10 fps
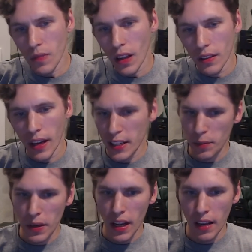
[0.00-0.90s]
There hasn't
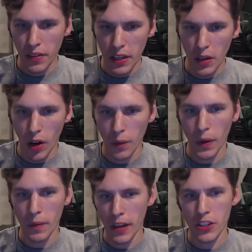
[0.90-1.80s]
been a video on my
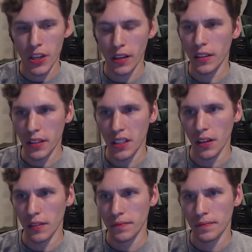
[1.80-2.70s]
main channel in a year.
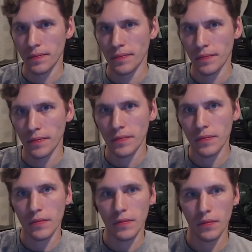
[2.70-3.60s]

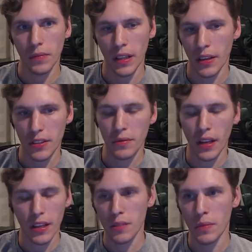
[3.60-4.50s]
But that doesn't that
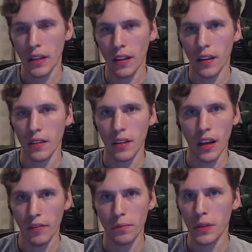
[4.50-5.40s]
doesn't mean that they, they
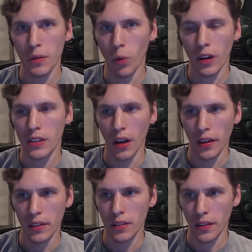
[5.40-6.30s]
haven't been worked on
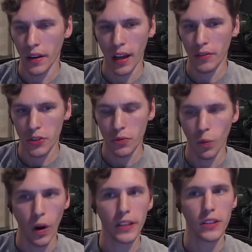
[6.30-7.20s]
or that I haven't
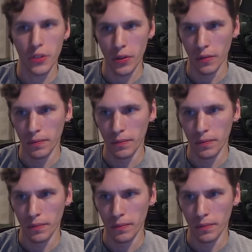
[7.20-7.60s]
wanted to do them.